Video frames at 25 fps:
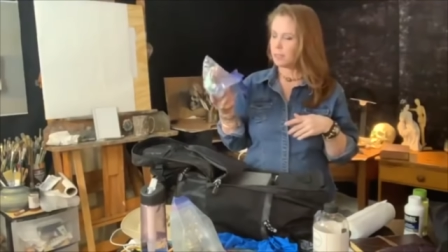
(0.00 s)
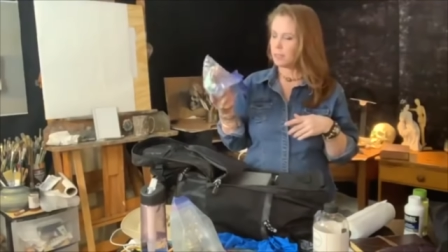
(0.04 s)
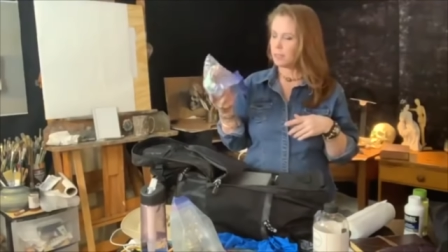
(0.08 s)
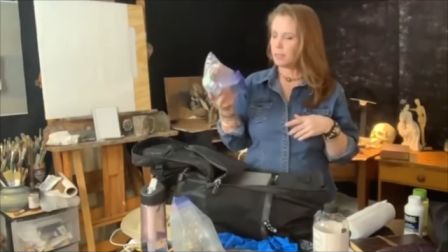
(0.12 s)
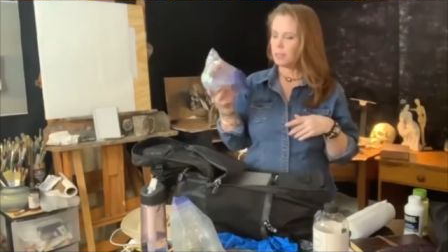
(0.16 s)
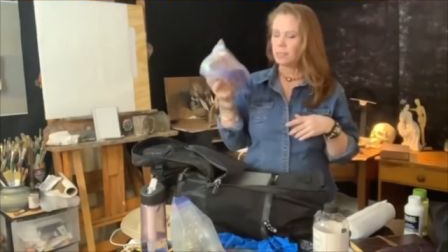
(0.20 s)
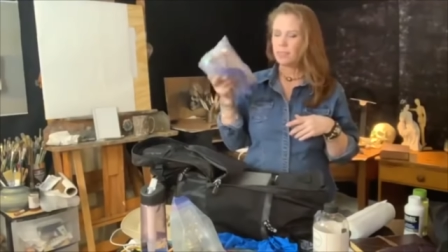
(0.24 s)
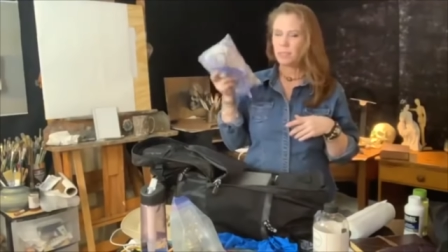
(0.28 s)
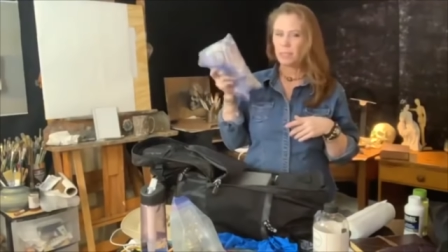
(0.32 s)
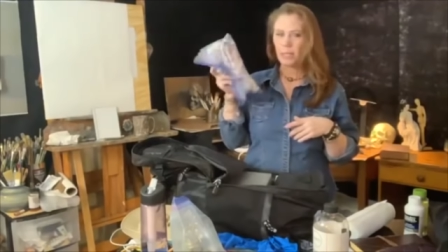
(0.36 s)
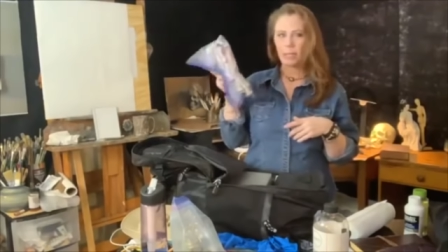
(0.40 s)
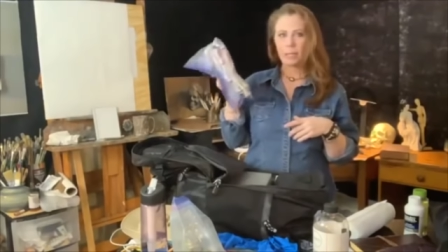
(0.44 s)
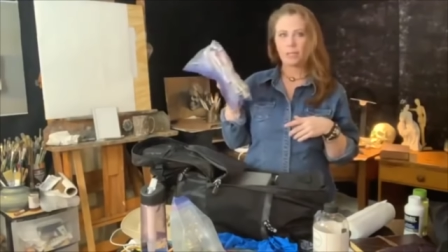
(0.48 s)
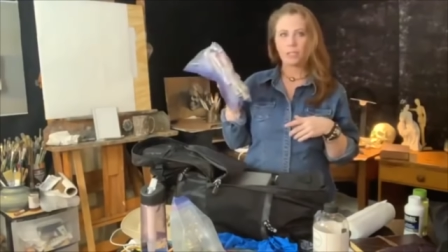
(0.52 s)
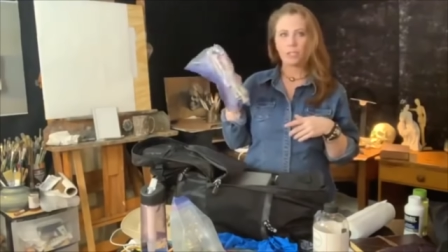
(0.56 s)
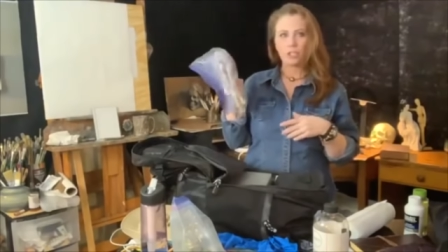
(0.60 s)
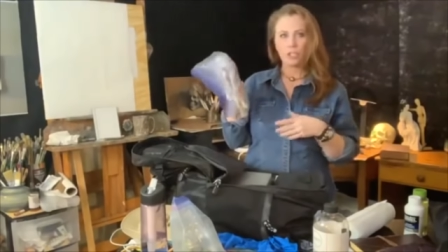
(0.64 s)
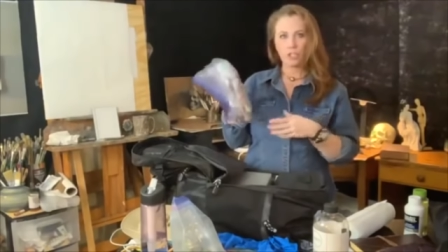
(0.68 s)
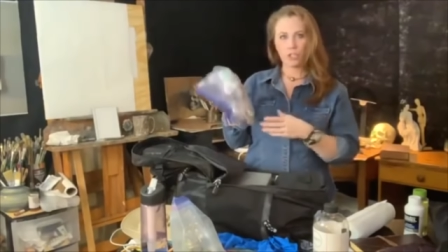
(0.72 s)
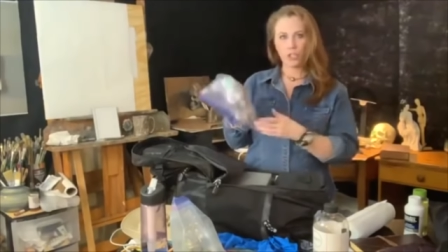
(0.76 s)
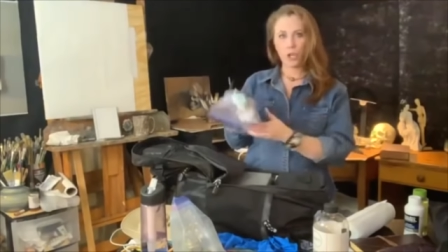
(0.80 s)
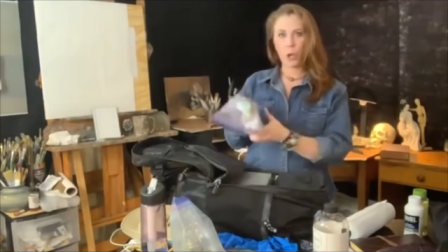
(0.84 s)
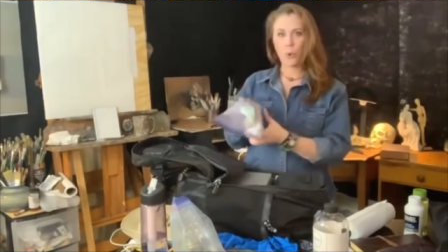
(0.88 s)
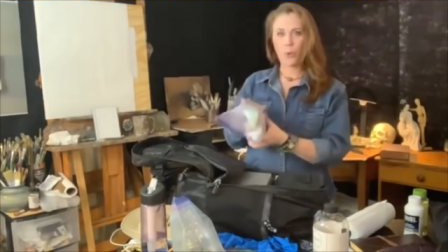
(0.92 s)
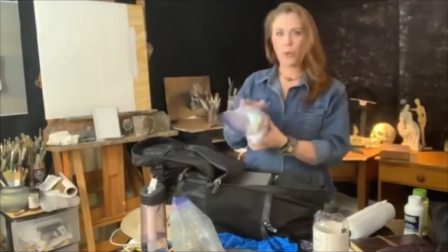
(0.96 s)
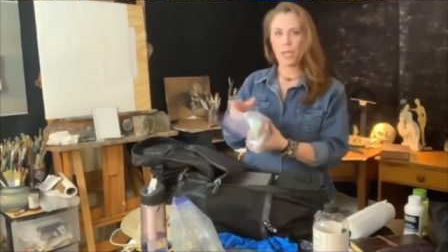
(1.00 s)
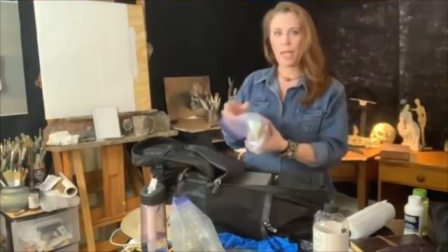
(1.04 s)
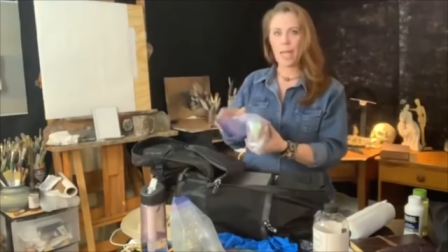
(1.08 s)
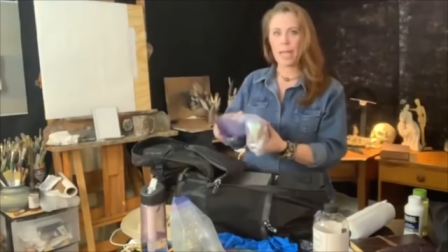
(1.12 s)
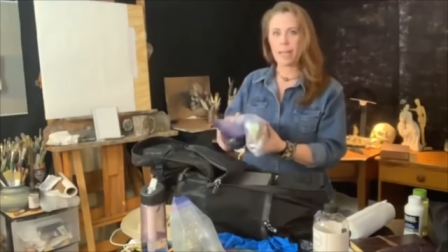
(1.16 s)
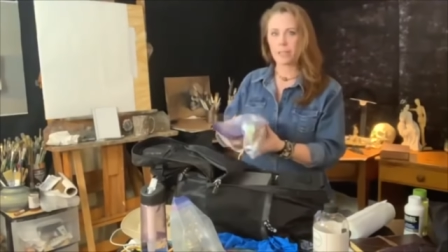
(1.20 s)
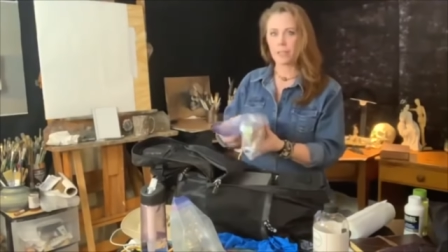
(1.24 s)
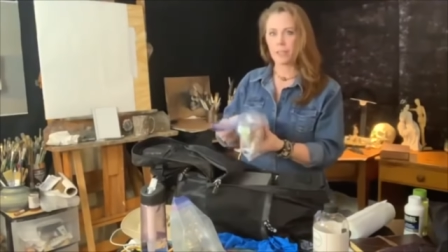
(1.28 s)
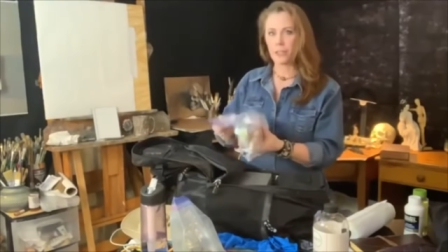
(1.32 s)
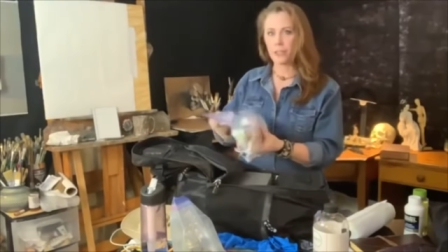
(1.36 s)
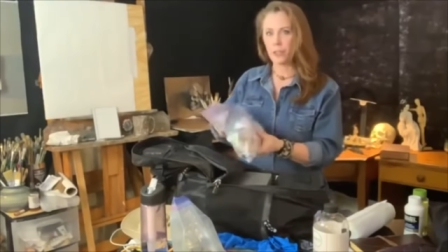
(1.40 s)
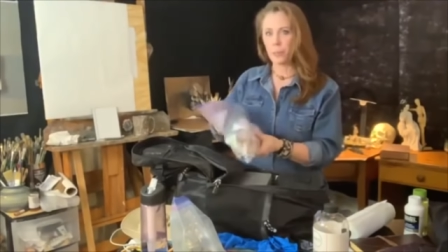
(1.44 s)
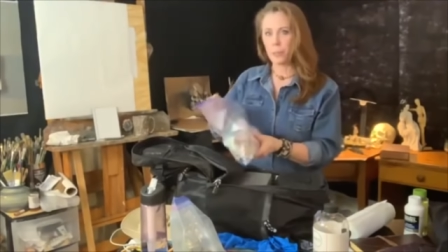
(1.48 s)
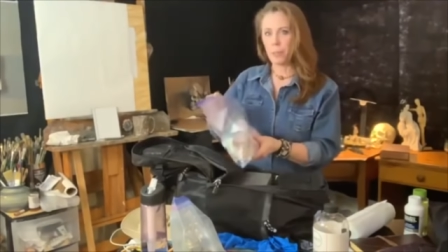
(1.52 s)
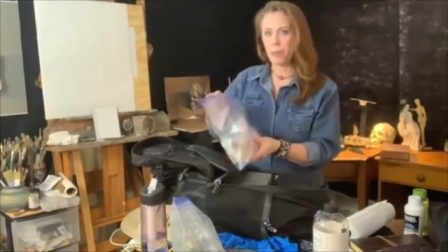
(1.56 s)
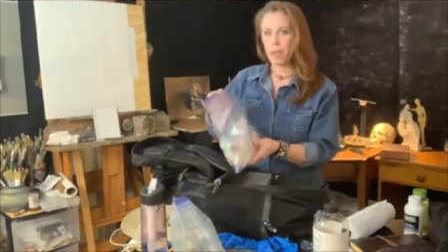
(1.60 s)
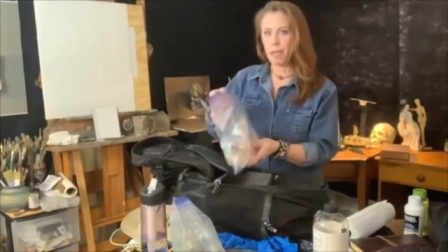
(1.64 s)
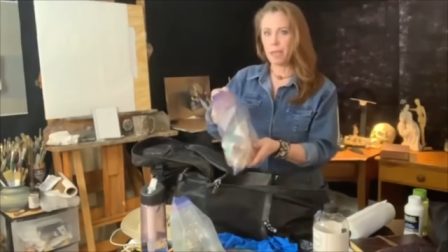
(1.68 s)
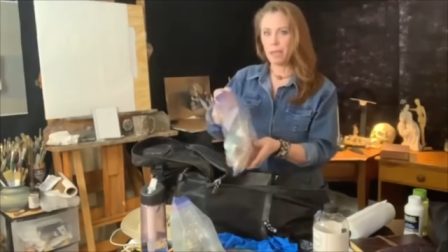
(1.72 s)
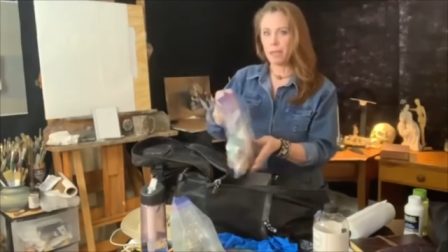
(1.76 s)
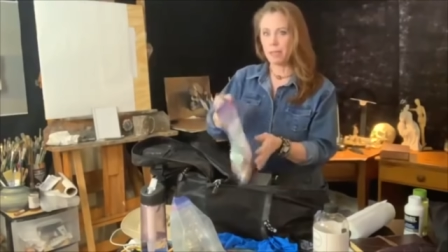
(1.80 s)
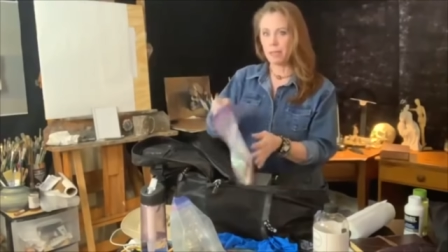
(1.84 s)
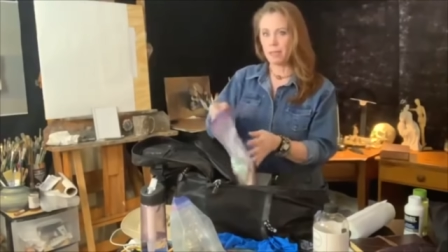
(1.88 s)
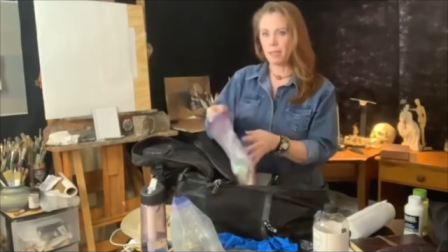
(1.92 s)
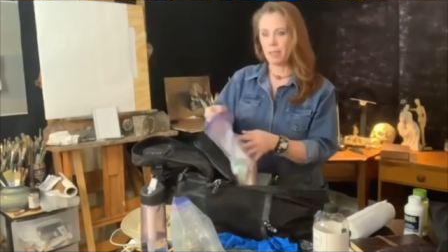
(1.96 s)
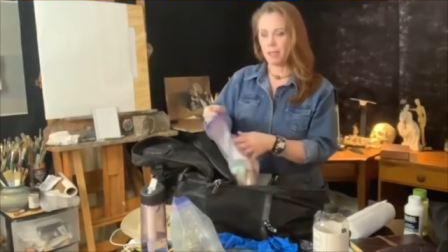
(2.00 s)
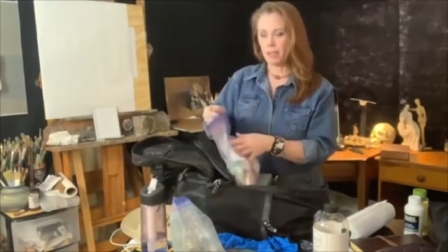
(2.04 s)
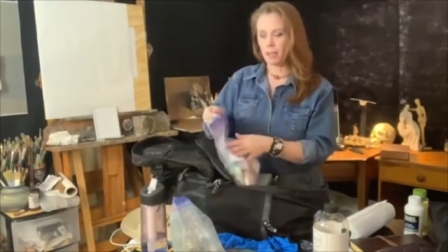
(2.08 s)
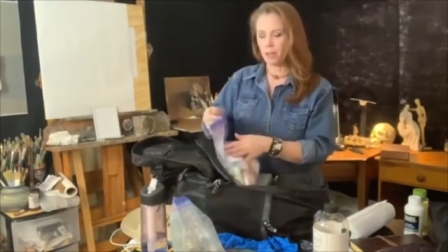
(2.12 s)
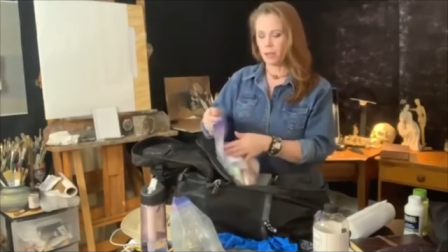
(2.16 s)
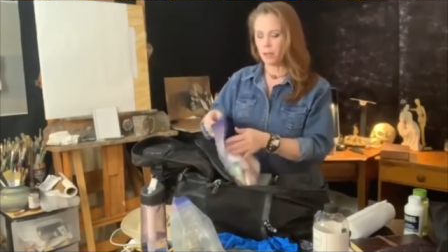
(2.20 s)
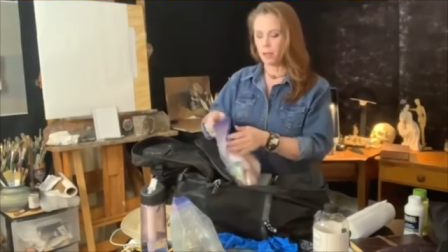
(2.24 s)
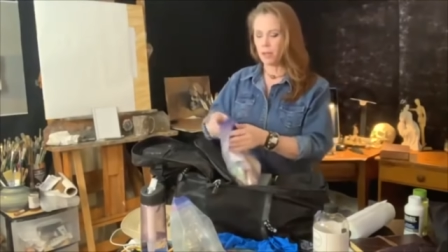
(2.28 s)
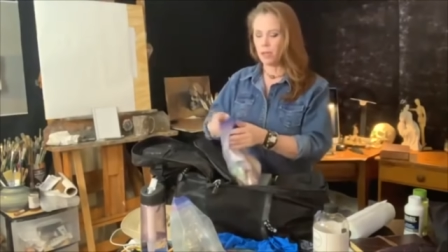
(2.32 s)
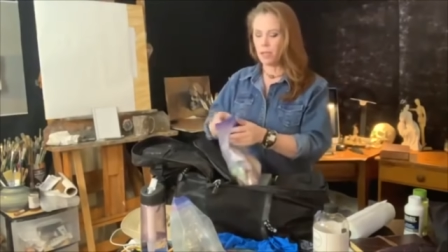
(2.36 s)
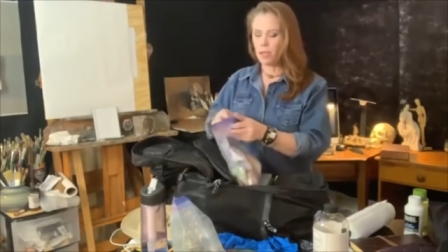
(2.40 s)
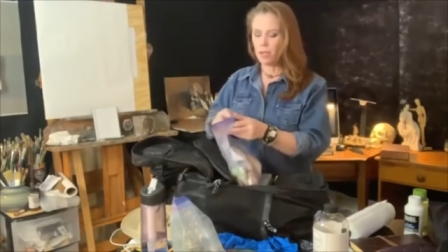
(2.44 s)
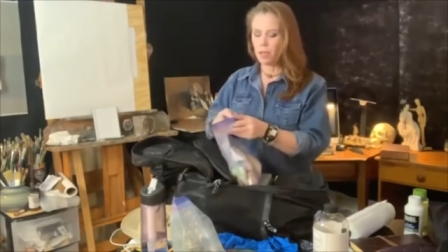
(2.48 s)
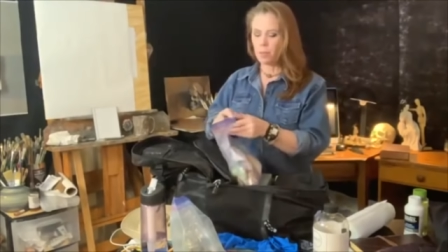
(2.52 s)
it's, it, it's showing extra paint in here